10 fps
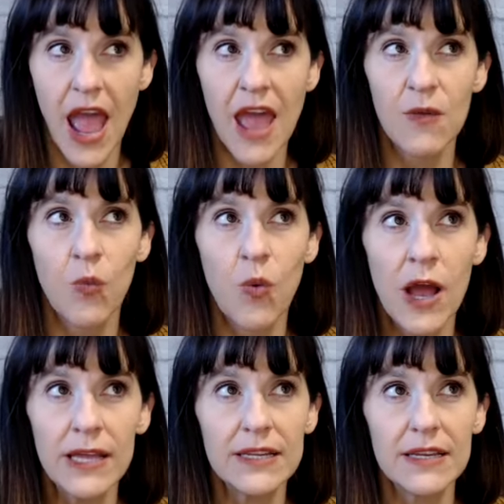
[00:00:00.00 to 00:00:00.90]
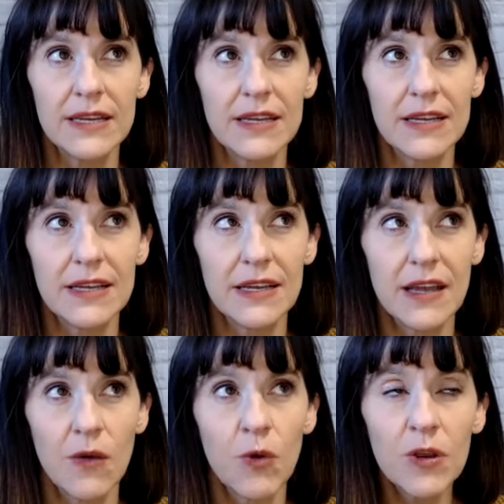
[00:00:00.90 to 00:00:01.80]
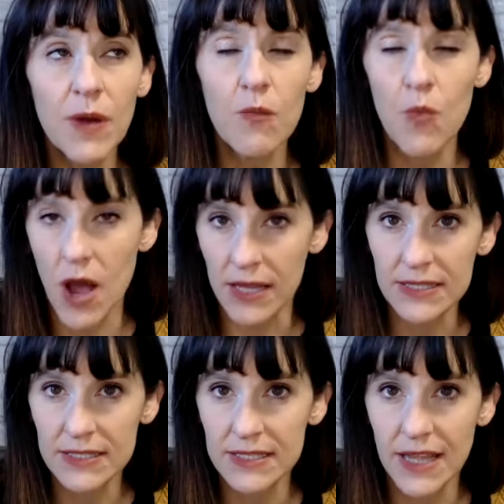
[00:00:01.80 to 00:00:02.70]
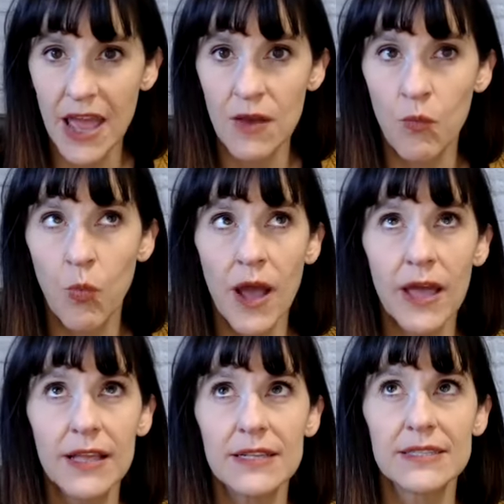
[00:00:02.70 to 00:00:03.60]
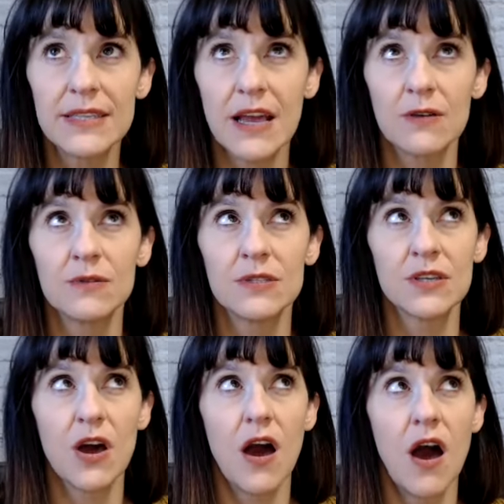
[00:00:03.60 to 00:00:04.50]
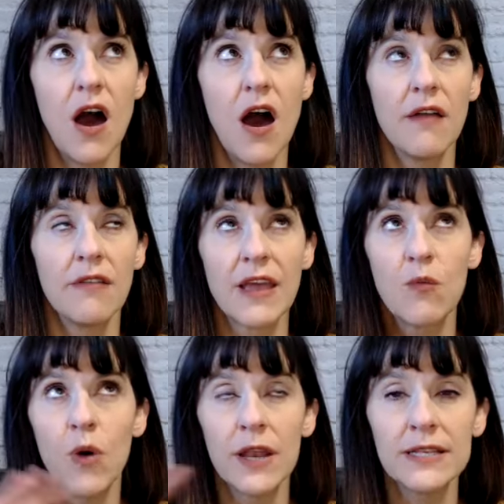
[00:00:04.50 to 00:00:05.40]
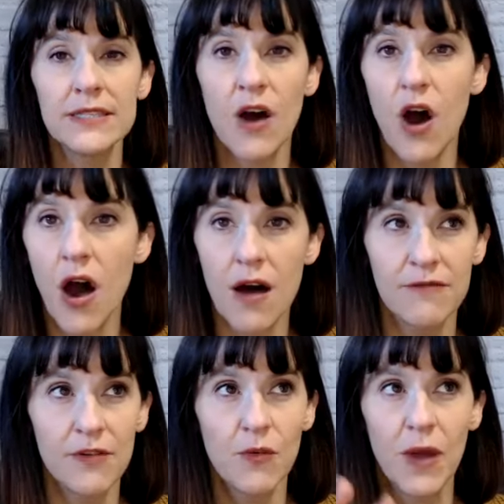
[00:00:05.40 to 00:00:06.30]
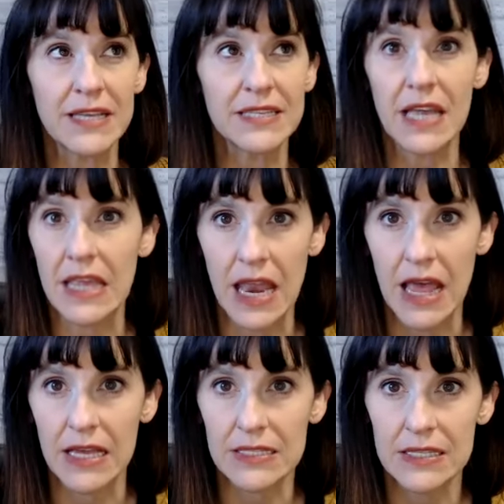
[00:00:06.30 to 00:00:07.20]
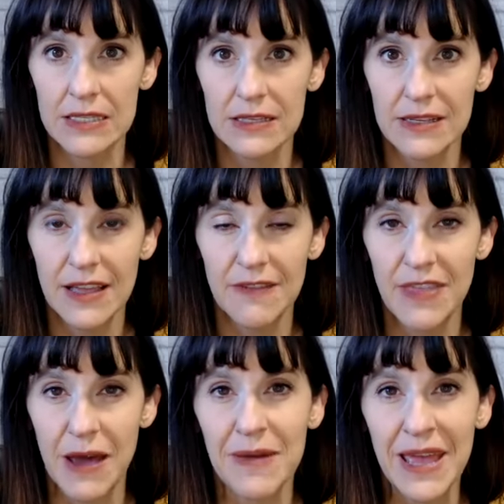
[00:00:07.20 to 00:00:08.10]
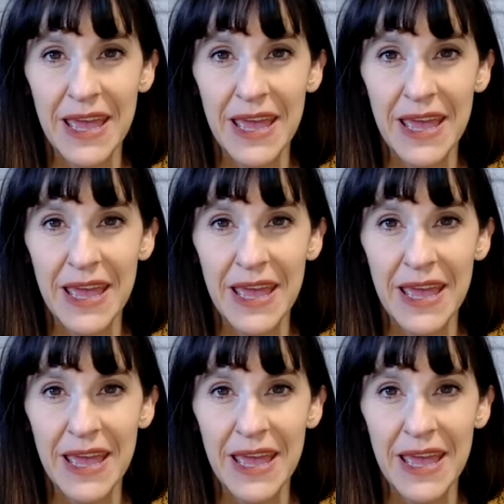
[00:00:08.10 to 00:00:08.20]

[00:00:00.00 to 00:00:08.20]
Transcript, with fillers: And what what do I want? And what sounds like what is the awful way to get it? If that